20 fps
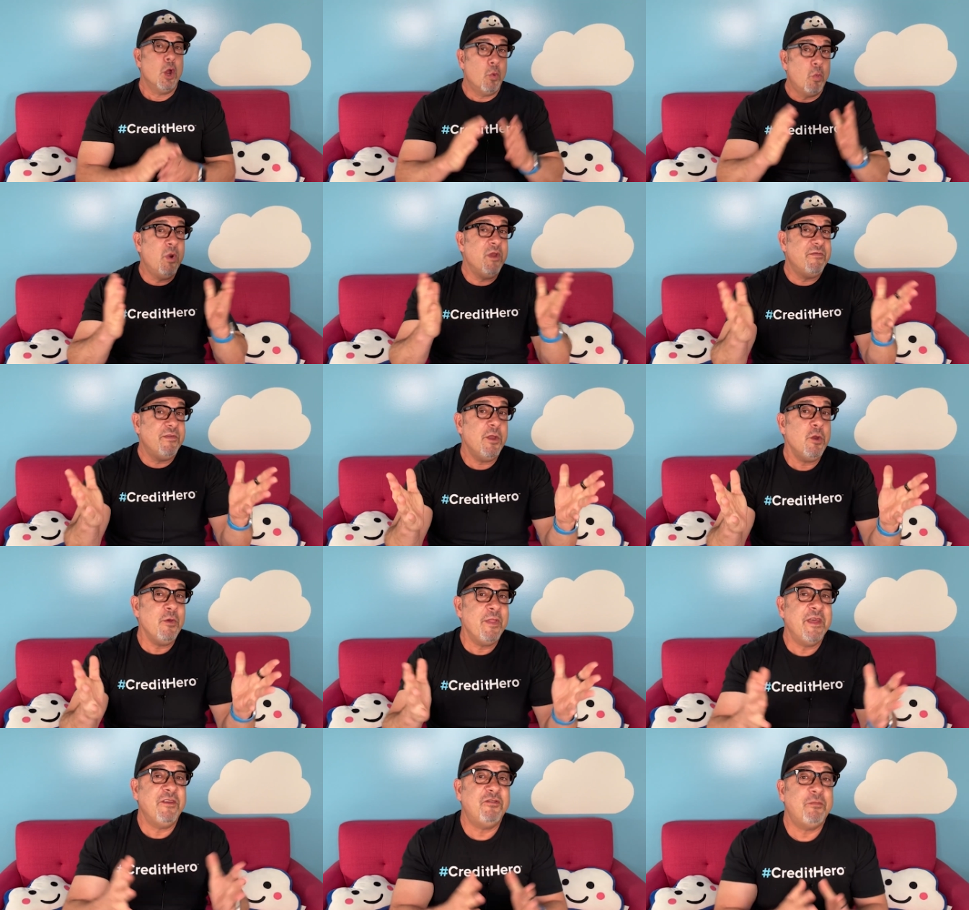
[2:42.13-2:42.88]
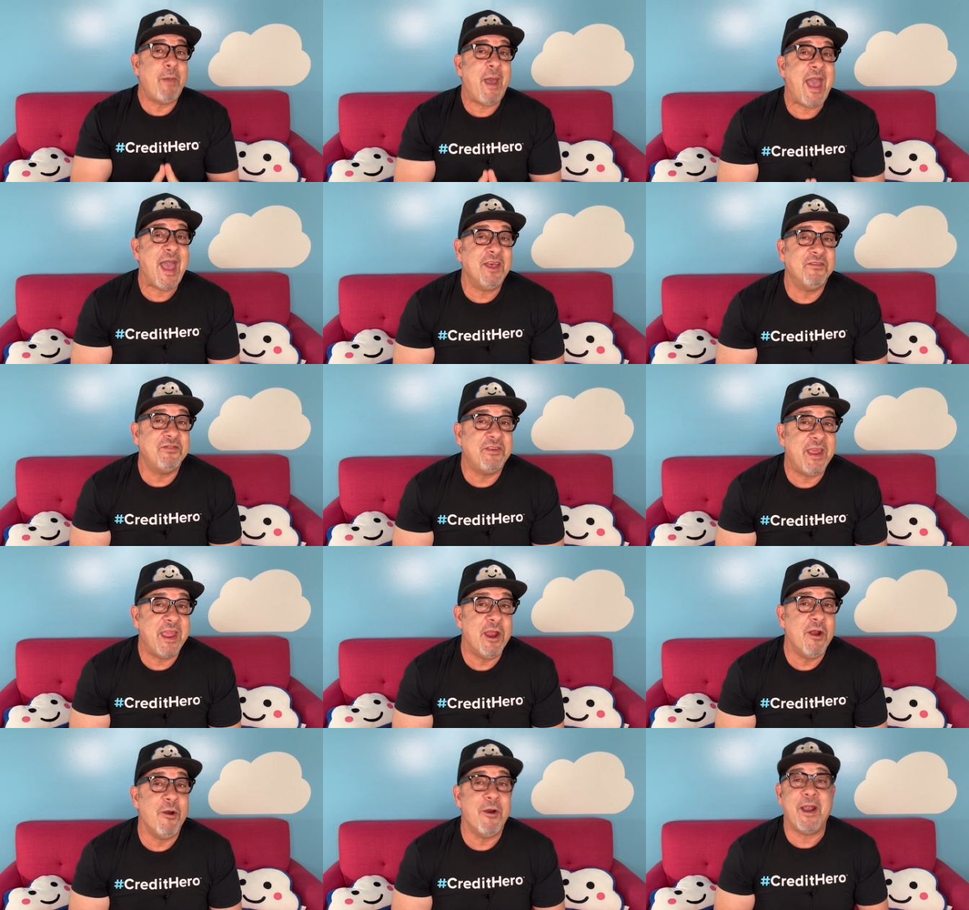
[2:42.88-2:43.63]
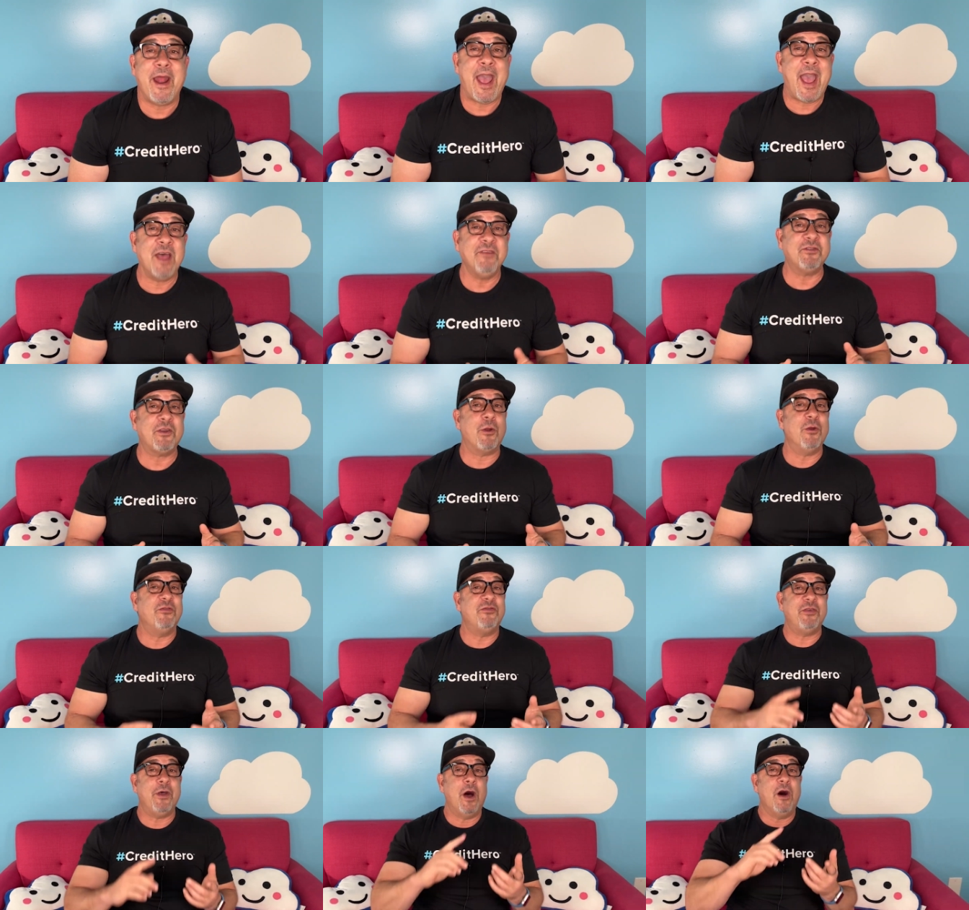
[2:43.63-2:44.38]
Review this past year and ask
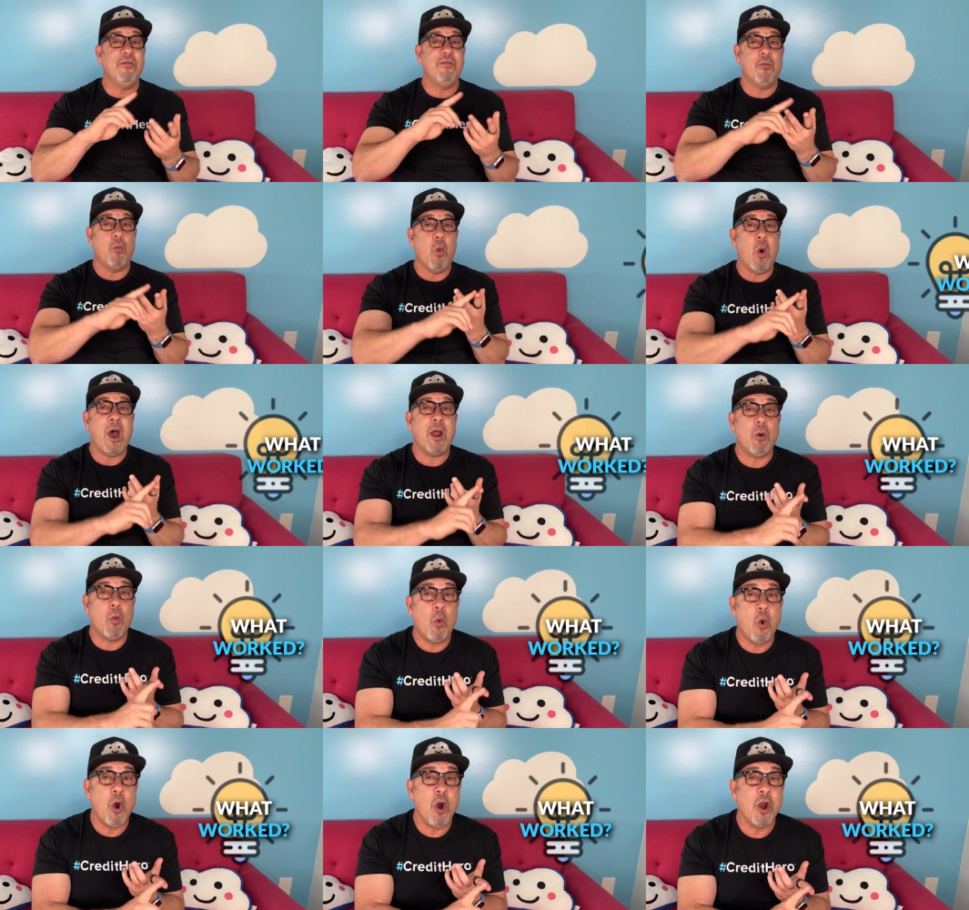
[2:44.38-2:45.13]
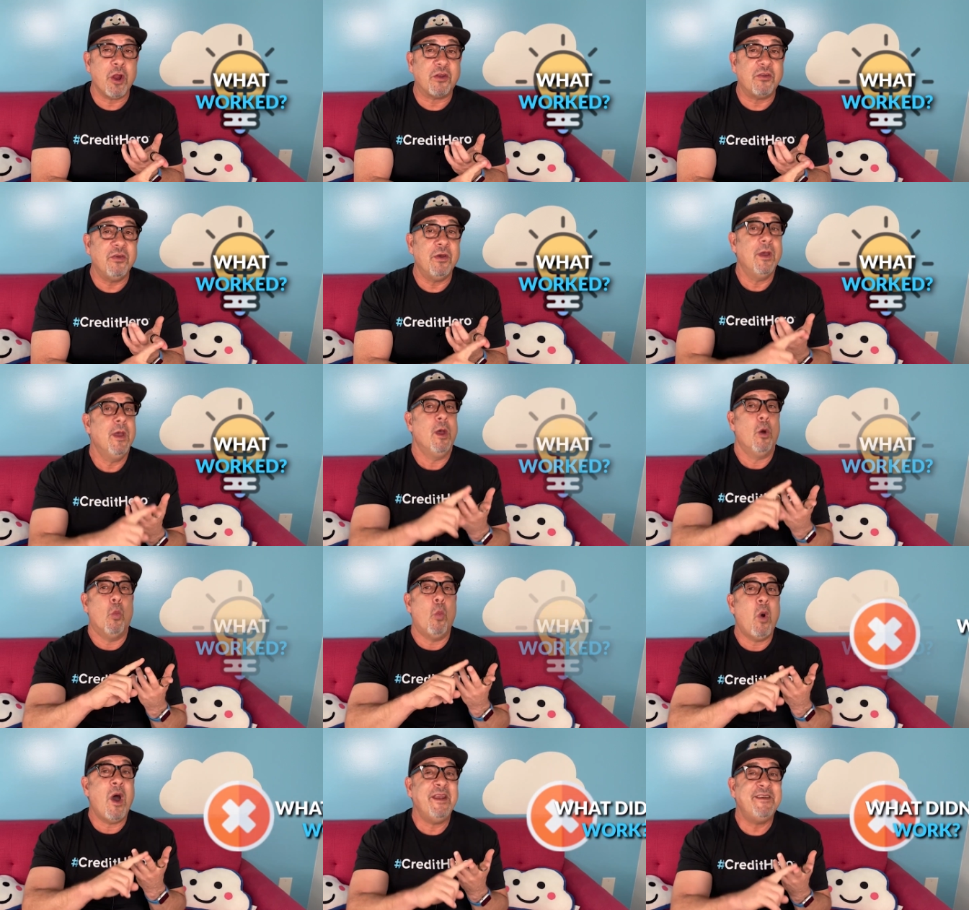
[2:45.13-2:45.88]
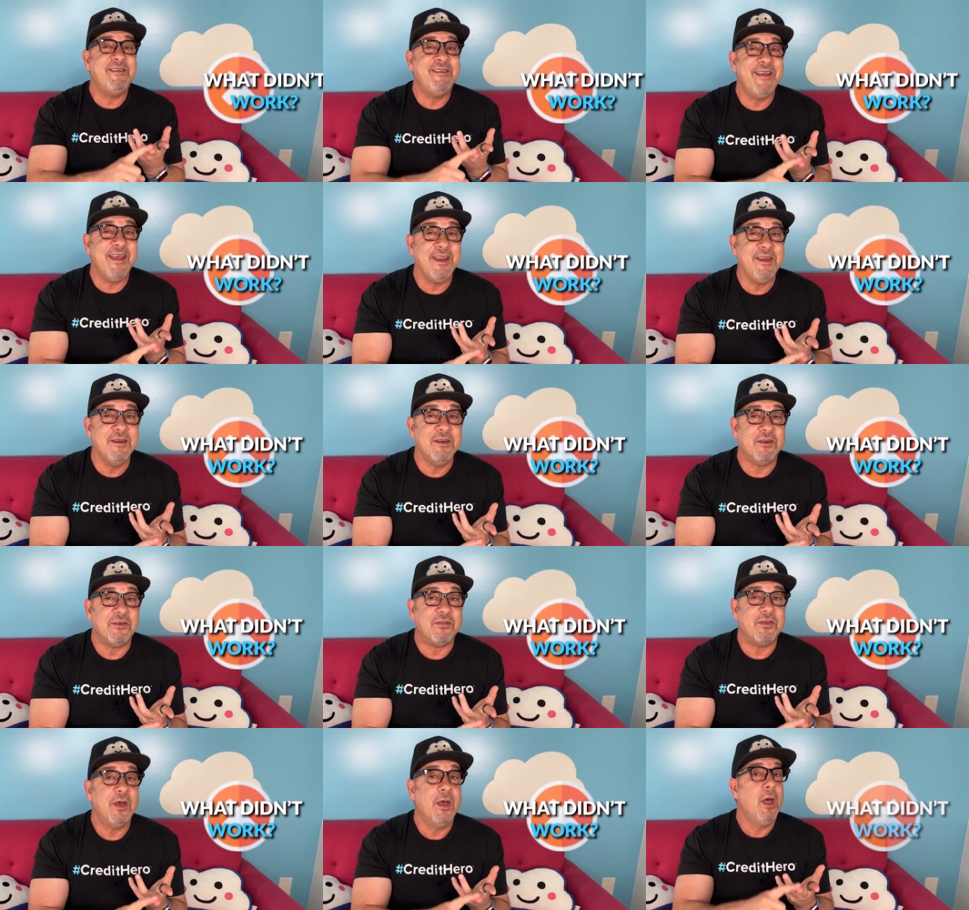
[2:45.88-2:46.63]
yourself what worked, what
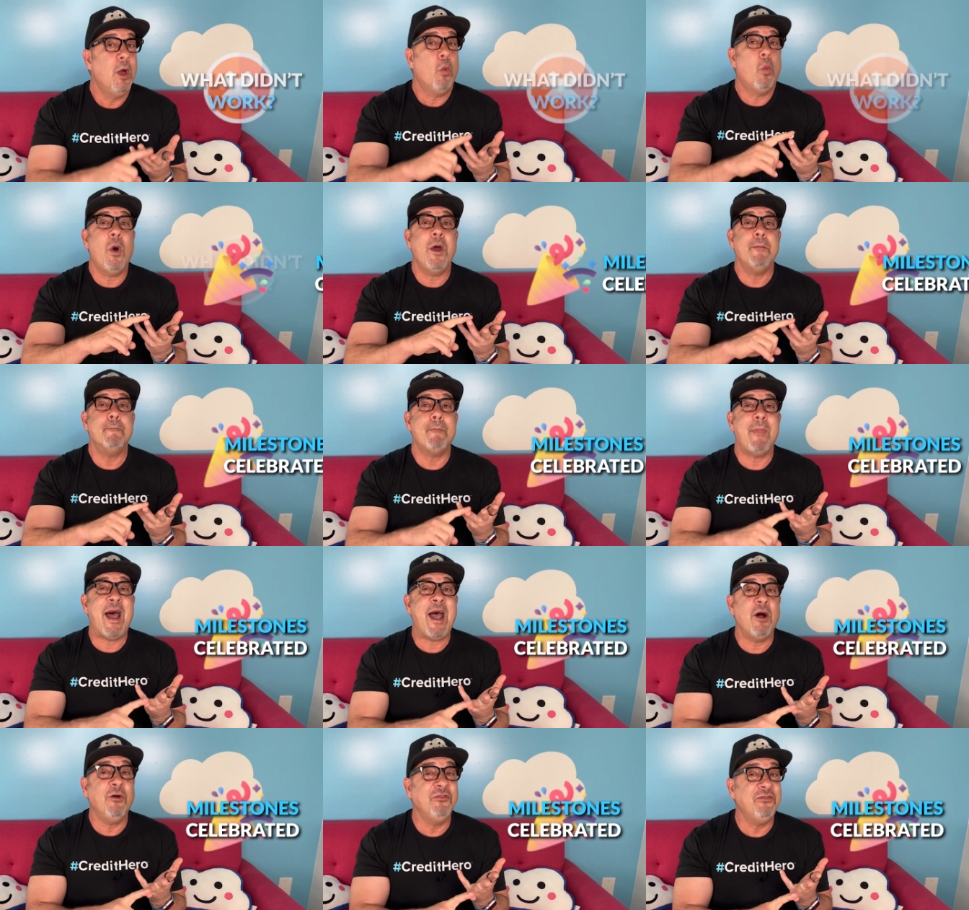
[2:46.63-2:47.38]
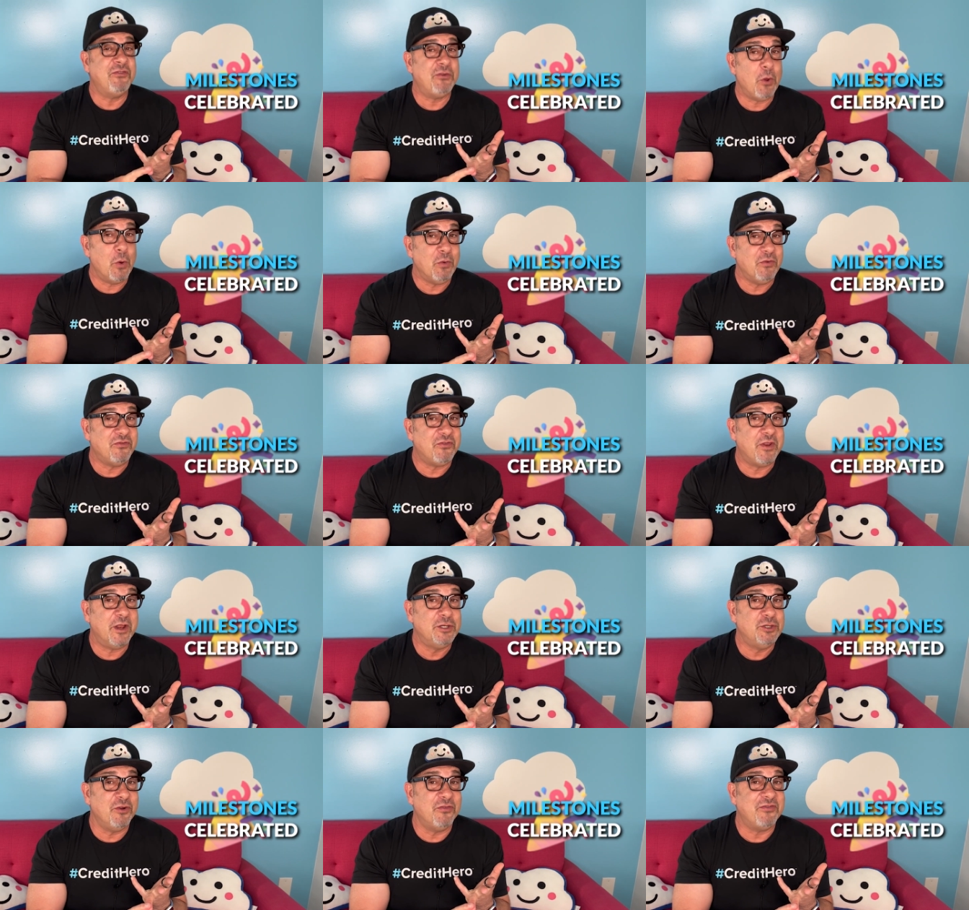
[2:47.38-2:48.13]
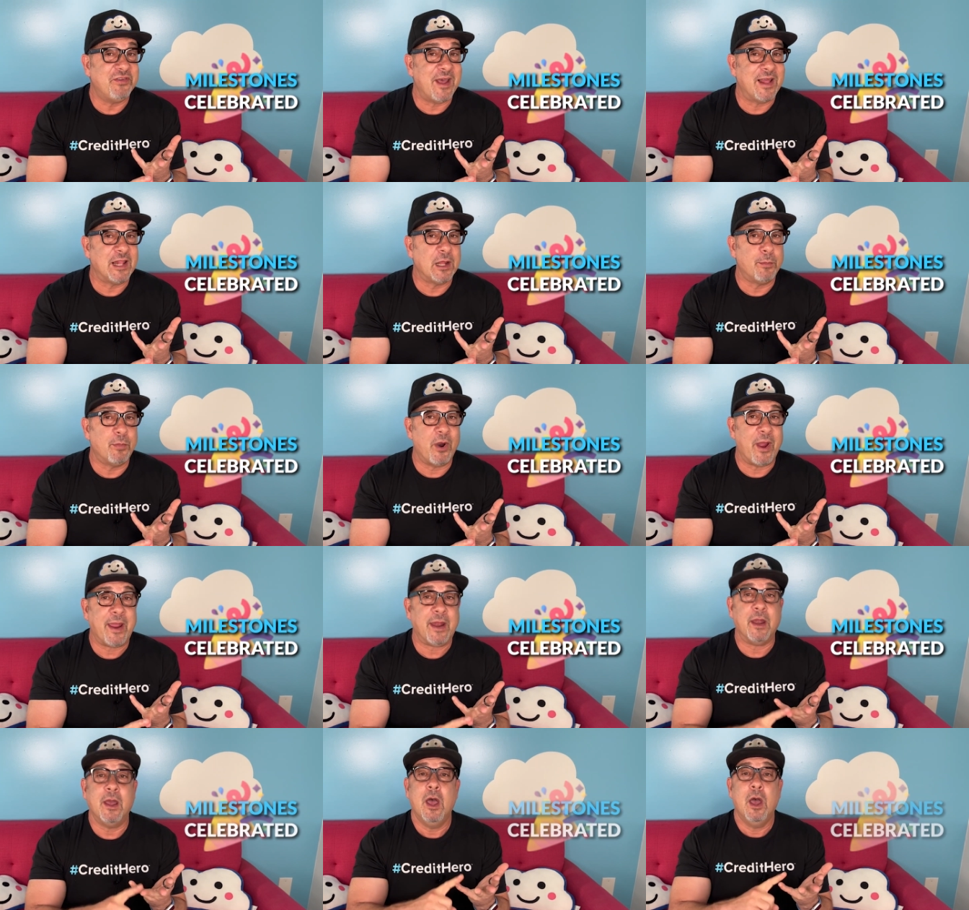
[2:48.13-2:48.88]
didn't, what milestones did you
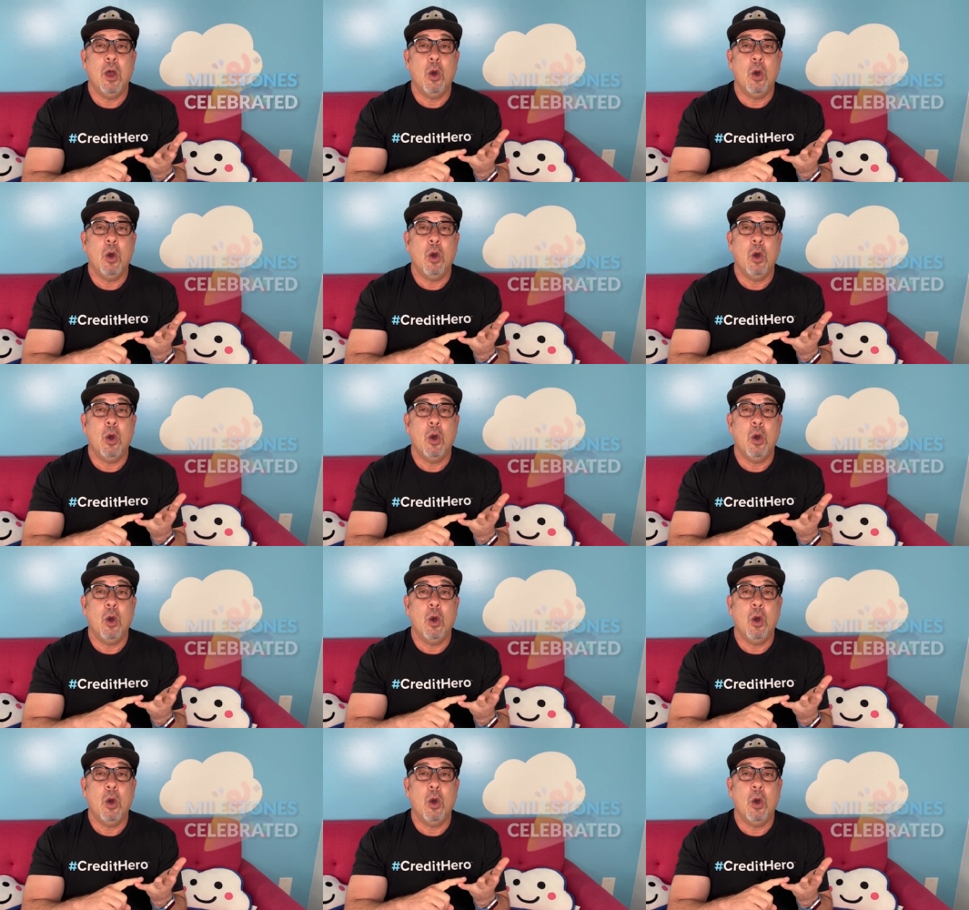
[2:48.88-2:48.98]
celebrate,